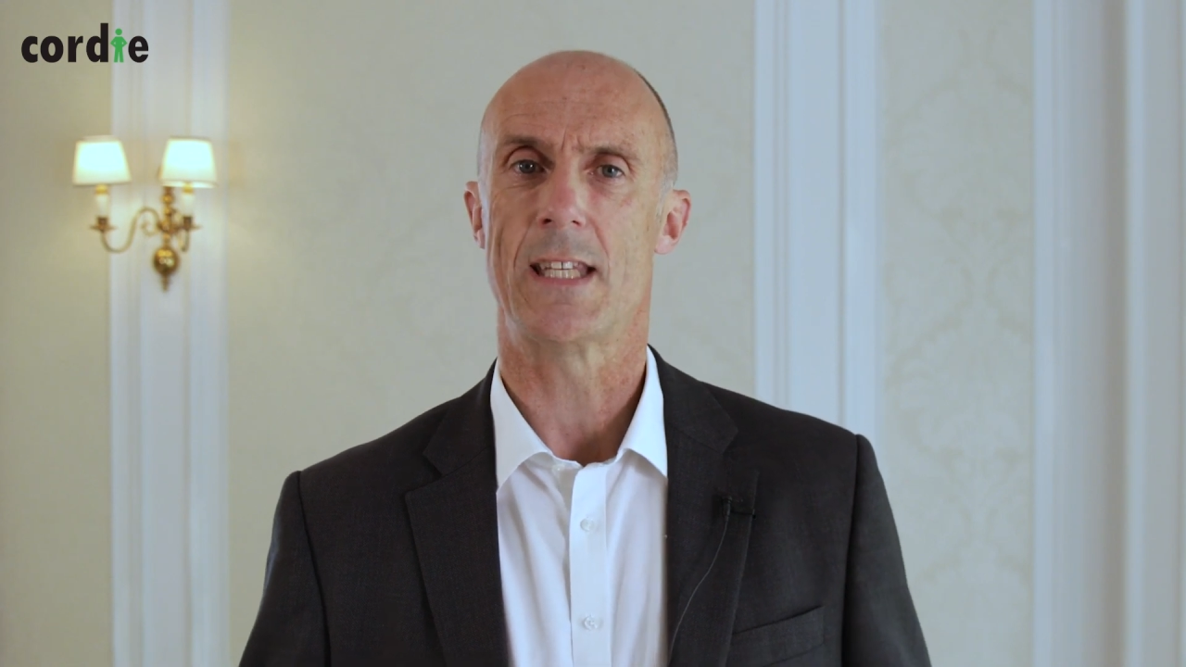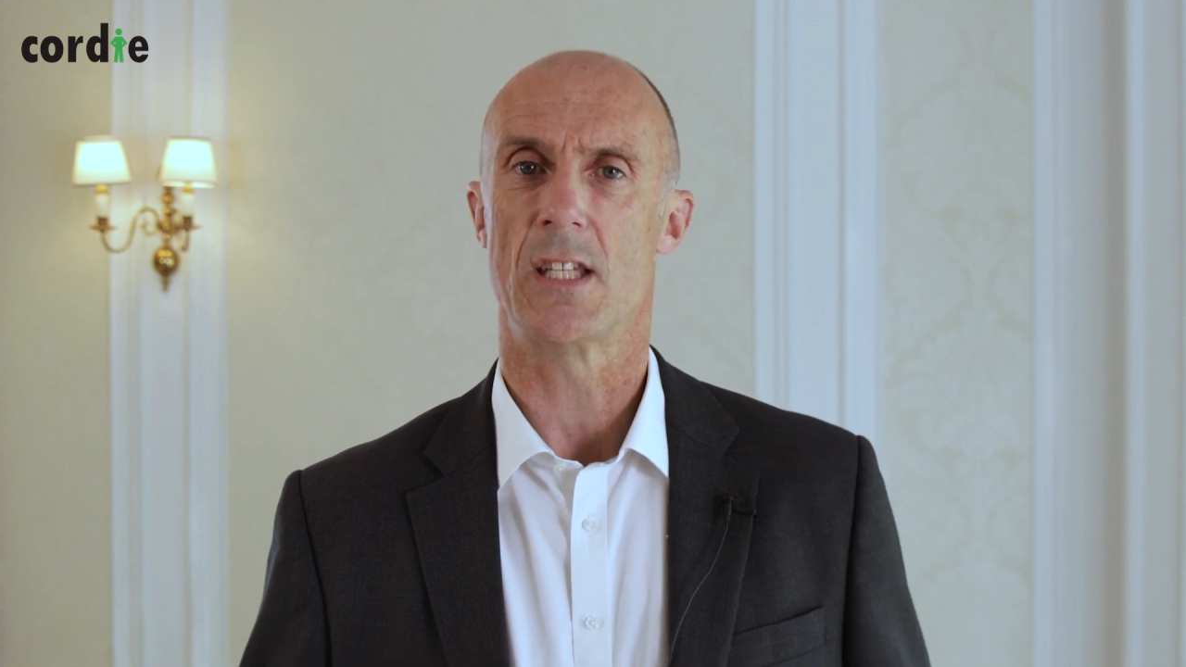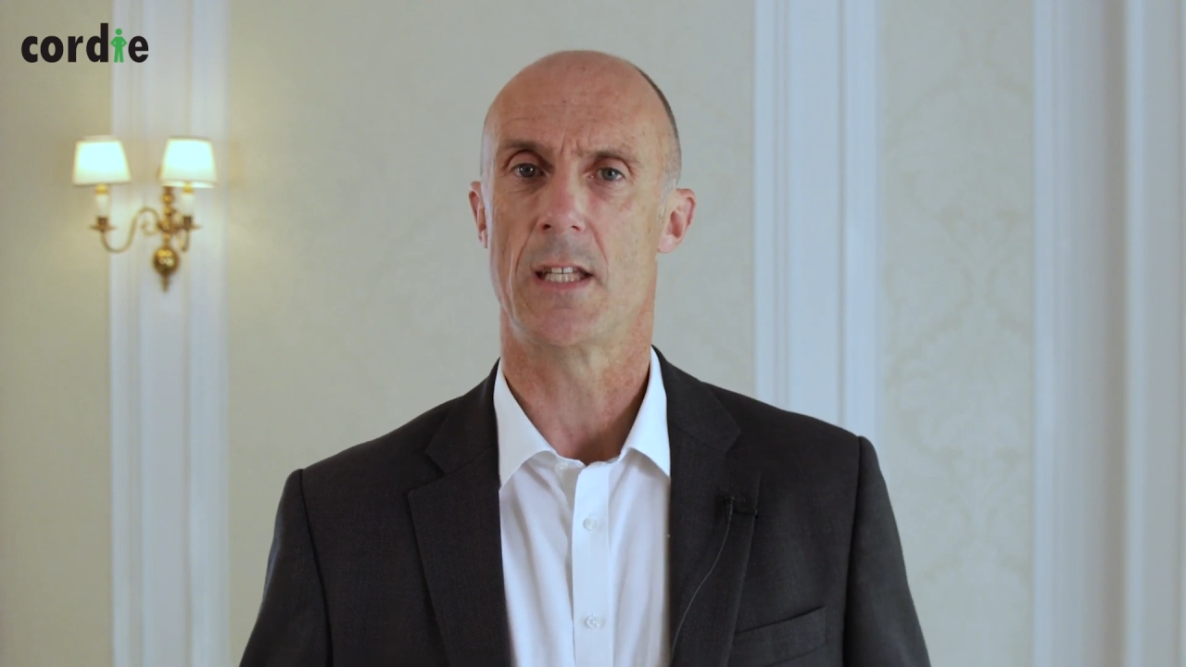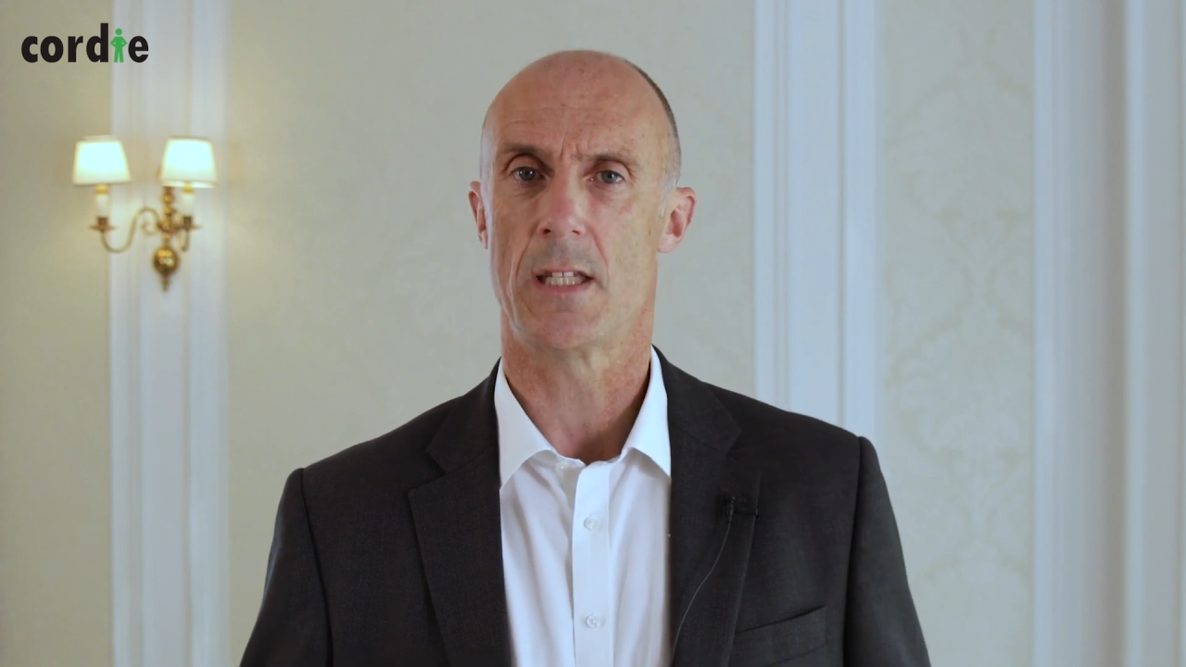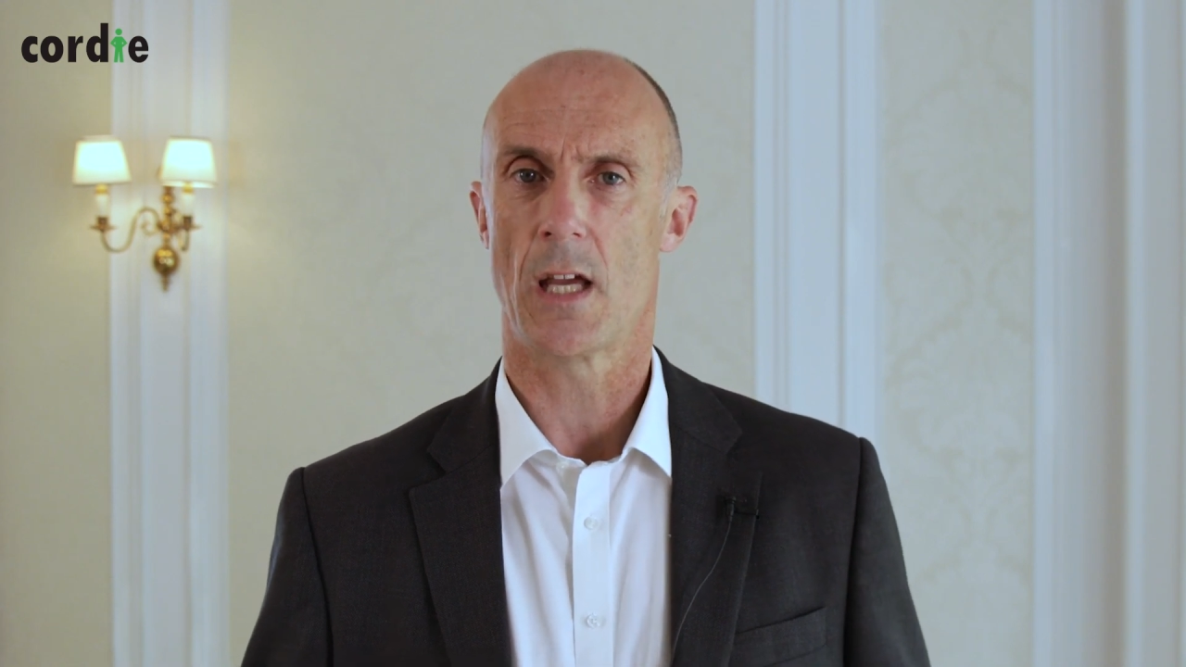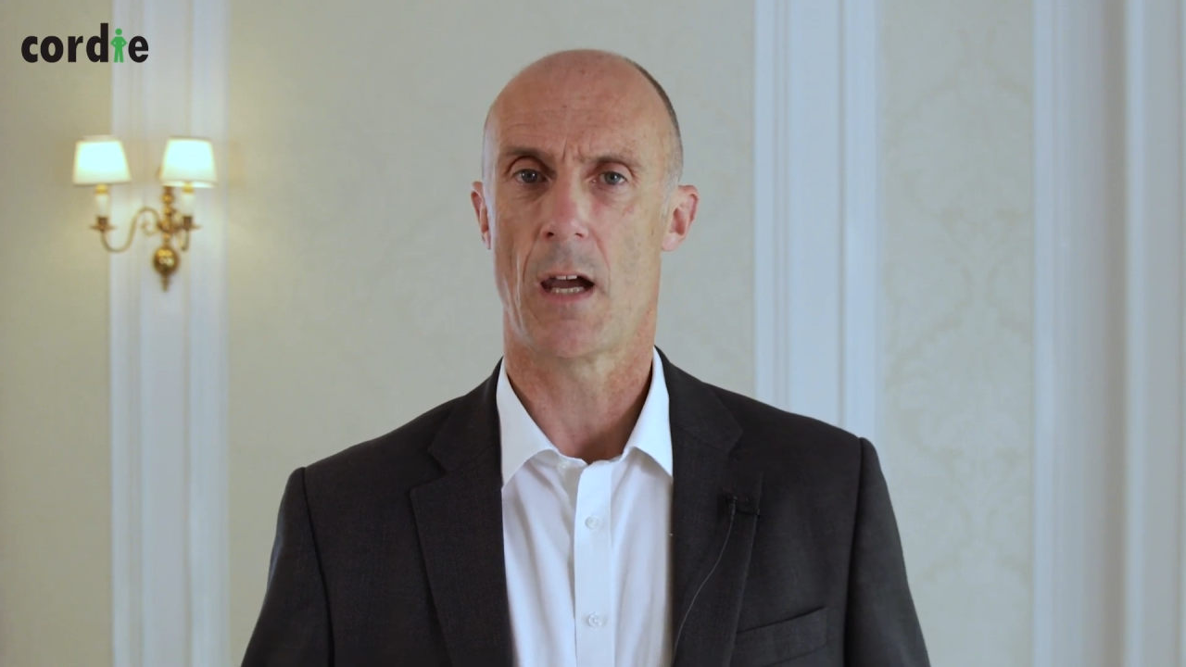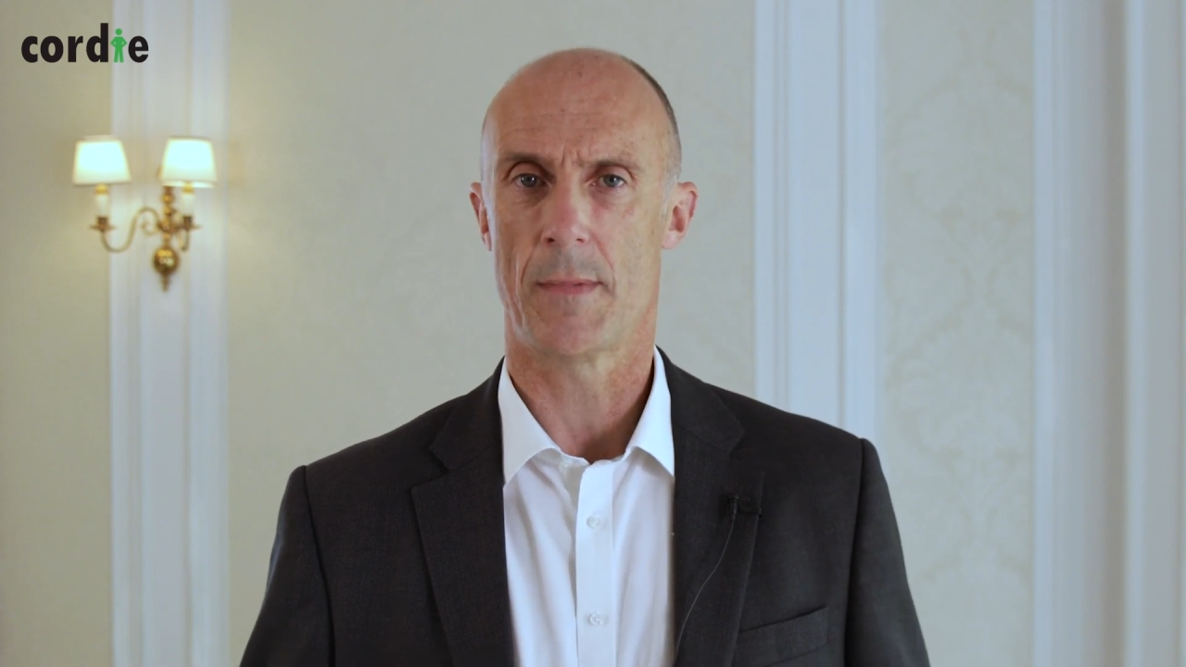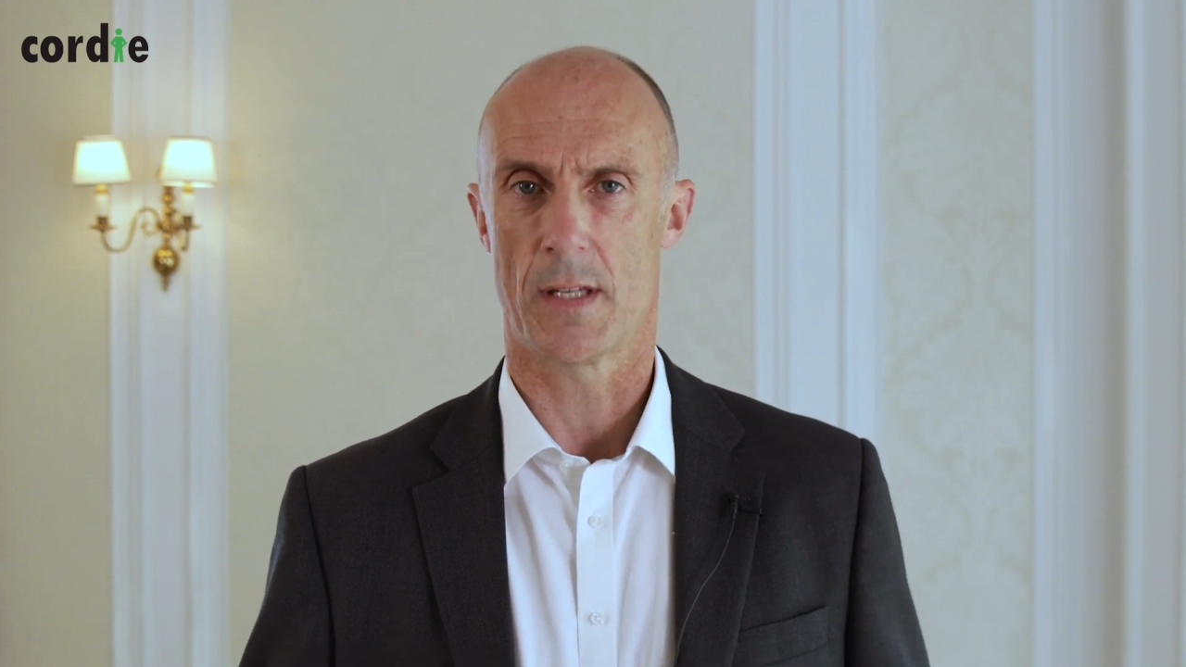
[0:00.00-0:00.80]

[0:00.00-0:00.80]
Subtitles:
to determine